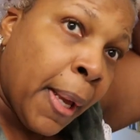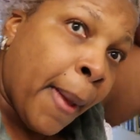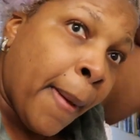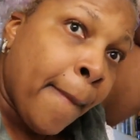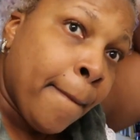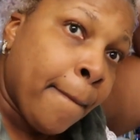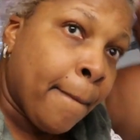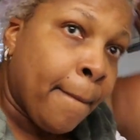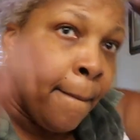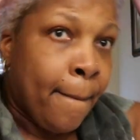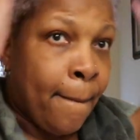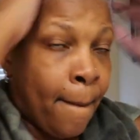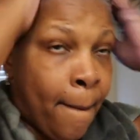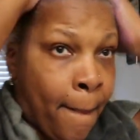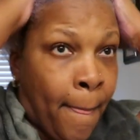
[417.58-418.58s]

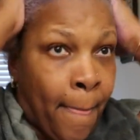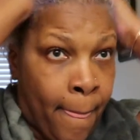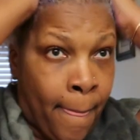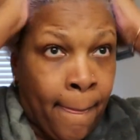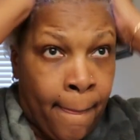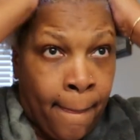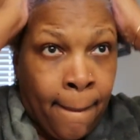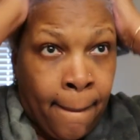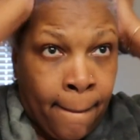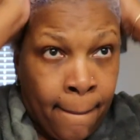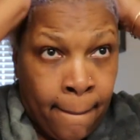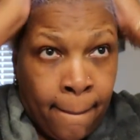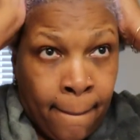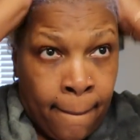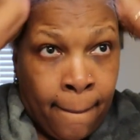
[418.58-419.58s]

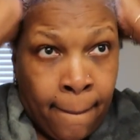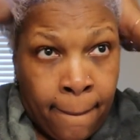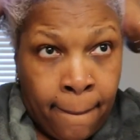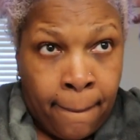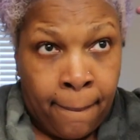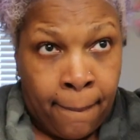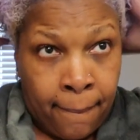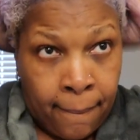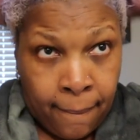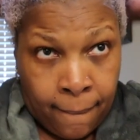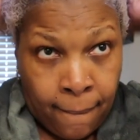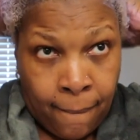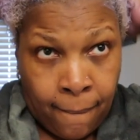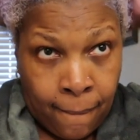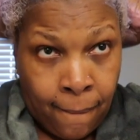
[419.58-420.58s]

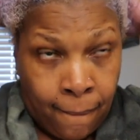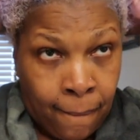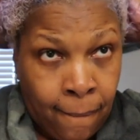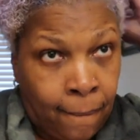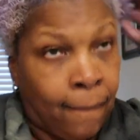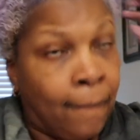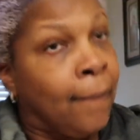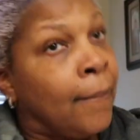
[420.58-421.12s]
(no one is talking)